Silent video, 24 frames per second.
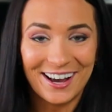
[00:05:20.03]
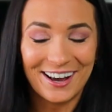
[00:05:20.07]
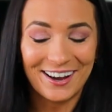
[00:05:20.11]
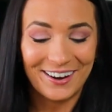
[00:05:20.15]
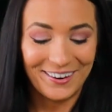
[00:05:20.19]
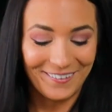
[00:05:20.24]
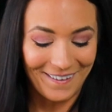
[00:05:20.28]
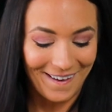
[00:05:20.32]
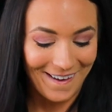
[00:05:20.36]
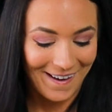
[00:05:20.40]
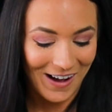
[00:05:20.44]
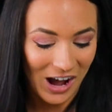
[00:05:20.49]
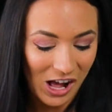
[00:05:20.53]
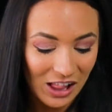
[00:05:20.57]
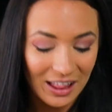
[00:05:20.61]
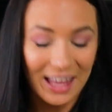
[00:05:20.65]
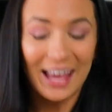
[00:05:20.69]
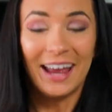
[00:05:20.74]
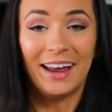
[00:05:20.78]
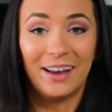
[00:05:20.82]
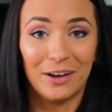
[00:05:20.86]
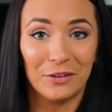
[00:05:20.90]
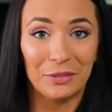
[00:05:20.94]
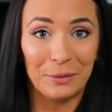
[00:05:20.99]
all
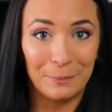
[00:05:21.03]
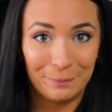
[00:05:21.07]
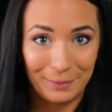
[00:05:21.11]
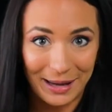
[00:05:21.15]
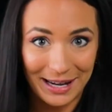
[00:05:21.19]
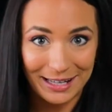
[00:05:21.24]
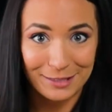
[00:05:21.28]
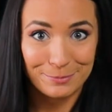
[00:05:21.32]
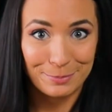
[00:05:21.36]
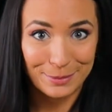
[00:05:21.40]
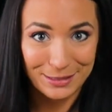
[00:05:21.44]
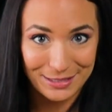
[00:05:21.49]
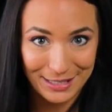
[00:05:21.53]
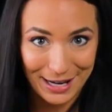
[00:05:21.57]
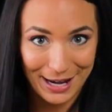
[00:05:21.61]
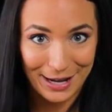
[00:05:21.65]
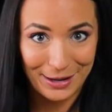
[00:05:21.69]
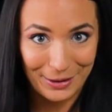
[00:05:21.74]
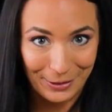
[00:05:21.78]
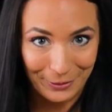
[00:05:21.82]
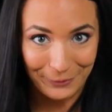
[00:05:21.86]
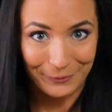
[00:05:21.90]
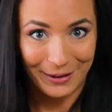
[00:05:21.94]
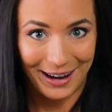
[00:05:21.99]
hail the baked
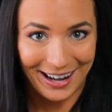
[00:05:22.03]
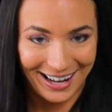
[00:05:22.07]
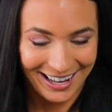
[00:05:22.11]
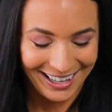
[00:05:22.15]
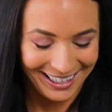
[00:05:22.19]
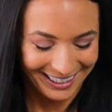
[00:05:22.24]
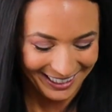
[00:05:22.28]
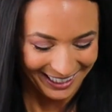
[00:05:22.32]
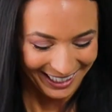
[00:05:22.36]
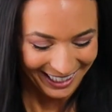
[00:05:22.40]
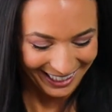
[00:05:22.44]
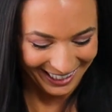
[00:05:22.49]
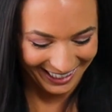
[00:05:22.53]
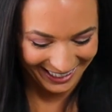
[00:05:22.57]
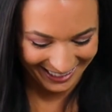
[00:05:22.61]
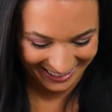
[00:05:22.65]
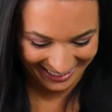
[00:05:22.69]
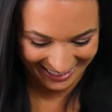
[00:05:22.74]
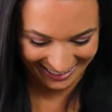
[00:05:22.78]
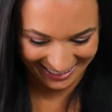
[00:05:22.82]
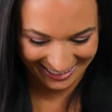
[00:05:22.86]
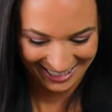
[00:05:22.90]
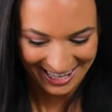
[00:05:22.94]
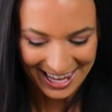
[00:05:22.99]
potato, right?
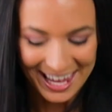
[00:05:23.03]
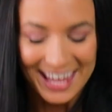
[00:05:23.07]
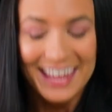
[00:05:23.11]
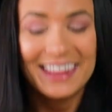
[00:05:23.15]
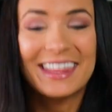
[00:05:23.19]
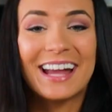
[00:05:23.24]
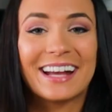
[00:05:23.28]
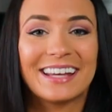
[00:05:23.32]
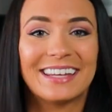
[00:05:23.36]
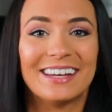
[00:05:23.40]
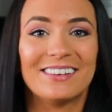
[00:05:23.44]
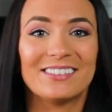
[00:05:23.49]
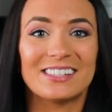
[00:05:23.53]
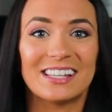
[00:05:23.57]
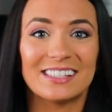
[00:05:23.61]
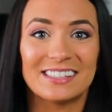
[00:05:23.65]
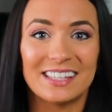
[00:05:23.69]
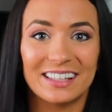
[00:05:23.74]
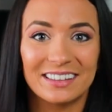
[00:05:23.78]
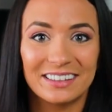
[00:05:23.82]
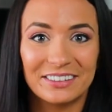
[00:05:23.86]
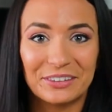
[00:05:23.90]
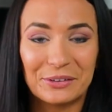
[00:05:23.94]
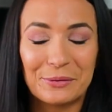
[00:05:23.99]
That gives us
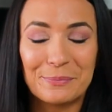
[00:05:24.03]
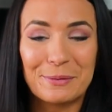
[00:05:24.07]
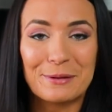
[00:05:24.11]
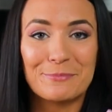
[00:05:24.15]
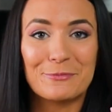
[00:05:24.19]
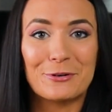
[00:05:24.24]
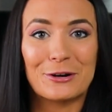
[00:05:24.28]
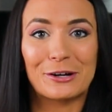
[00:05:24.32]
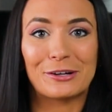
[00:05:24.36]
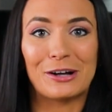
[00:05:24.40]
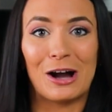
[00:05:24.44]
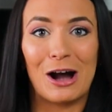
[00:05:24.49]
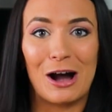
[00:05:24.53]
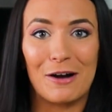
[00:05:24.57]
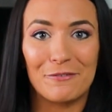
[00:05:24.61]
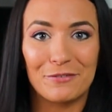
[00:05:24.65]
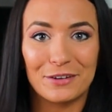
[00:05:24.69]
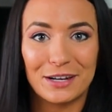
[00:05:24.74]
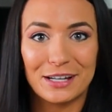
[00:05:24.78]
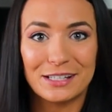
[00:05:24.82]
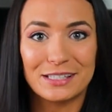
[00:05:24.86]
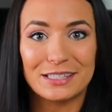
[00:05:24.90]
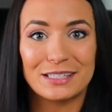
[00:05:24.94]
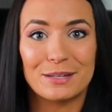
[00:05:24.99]
a little bit more
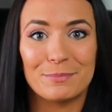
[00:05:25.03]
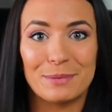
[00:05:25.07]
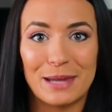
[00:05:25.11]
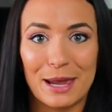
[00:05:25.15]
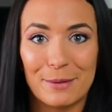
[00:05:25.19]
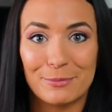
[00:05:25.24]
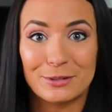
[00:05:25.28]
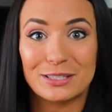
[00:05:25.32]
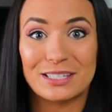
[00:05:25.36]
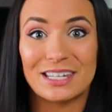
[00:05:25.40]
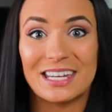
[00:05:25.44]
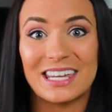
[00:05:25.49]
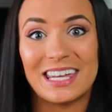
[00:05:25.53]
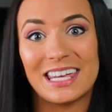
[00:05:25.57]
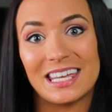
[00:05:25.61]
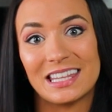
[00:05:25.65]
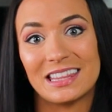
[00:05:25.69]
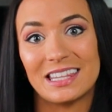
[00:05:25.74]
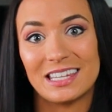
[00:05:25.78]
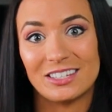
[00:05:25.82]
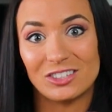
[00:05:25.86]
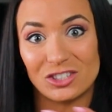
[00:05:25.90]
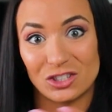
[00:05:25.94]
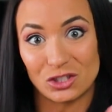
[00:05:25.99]
confidence to be able to
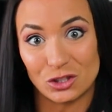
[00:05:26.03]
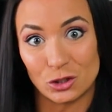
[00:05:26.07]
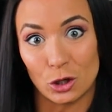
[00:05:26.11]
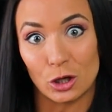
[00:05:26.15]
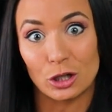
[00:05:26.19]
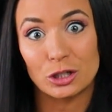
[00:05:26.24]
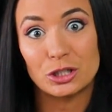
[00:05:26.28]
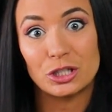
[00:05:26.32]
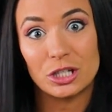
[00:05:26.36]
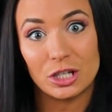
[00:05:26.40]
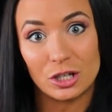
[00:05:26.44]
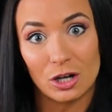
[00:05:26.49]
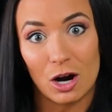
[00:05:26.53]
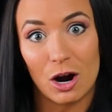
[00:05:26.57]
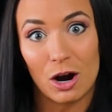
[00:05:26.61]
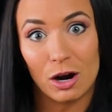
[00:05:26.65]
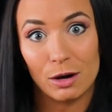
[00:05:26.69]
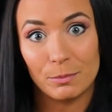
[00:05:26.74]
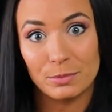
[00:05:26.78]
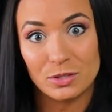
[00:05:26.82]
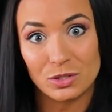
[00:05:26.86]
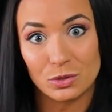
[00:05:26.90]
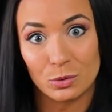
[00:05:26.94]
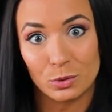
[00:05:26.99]
eat these starchy
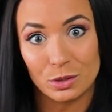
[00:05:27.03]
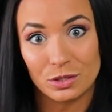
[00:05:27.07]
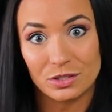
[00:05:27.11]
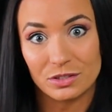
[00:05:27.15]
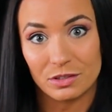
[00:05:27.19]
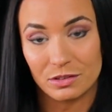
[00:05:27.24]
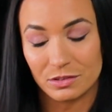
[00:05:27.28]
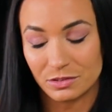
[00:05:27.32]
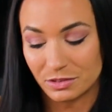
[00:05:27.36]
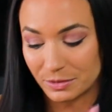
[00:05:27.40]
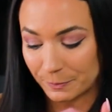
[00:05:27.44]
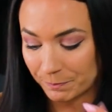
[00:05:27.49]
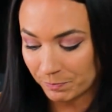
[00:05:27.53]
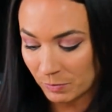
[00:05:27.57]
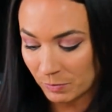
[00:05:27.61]
carb sources.